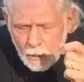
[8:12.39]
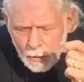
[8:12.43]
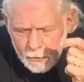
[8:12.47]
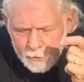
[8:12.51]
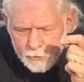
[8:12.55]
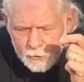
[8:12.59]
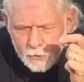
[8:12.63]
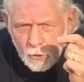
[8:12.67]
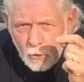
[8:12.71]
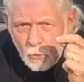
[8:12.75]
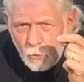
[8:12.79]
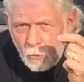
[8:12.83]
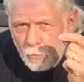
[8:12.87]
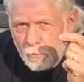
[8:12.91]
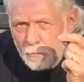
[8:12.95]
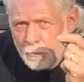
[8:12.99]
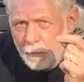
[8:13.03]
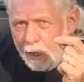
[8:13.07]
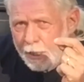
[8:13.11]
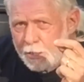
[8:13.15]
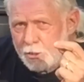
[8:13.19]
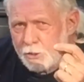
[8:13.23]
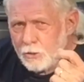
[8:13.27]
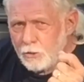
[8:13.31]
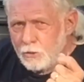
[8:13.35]
So
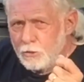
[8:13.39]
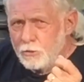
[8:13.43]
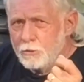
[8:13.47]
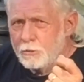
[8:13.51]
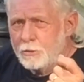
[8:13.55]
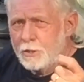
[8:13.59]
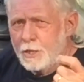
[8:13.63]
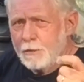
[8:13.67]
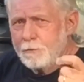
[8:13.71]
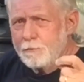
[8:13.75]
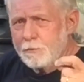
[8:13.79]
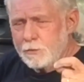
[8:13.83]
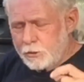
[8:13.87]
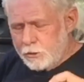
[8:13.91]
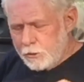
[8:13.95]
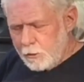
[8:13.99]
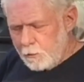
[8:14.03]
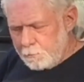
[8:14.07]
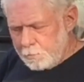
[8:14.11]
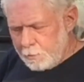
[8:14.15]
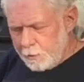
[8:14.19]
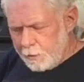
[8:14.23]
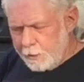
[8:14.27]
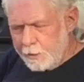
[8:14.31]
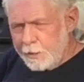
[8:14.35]
make sure you give
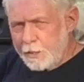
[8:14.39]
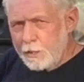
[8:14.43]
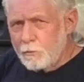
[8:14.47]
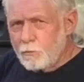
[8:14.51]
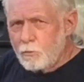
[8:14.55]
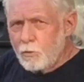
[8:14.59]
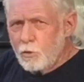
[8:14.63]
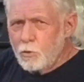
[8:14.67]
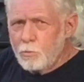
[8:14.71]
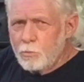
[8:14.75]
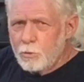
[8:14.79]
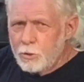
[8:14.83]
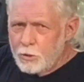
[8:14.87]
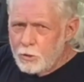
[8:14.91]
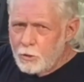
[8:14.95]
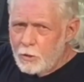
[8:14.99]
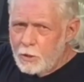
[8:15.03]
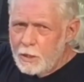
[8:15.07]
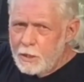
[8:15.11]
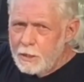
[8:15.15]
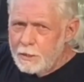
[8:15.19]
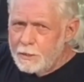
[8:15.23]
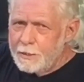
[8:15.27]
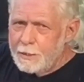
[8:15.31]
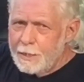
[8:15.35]
yourself plenty of room when you're
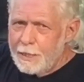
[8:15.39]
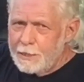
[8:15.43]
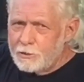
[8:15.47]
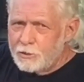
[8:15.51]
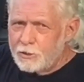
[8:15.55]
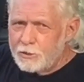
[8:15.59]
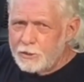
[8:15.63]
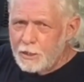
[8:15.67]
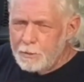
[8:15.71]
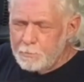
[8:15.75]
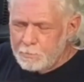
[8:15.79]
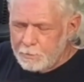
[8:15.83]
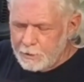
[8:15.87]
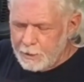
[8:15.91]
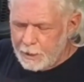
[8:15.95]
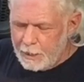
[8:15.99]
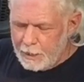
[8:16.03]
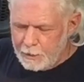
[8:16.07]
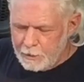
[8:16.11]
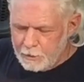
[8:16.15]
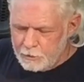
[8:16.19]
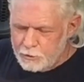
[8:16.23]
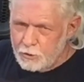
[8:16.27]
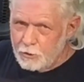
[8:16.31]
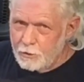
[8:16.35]
hitting that staple
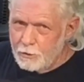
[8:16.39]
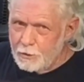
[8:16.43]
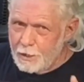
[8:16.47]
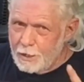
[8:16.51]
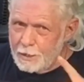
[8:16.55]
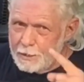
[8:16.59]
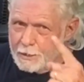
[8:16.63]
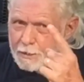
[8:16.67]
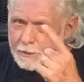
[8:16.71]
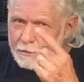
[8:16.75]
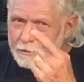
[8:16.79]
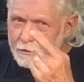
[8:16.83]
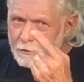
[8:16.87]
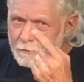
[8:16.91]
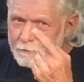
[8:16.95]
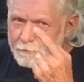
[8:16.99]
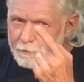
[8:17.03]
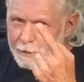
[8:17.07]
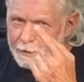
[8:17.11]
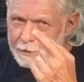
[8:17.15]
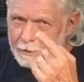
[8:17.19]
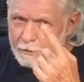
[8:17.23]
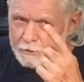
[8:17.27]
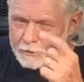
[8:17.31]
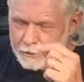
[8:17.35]
down, that you're not hitting your
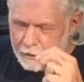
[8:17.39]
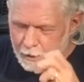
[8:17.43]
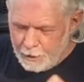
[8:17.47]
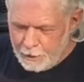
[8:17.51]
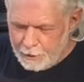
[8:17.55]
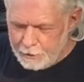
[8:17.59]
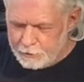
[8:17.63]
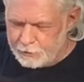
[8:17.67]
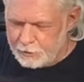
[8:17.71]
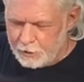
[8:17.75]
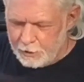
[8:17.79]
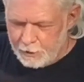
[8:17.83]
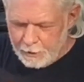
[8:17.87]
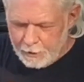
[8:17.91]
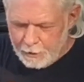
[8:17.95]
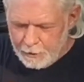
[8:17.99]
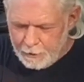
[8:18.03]
fingers, guys.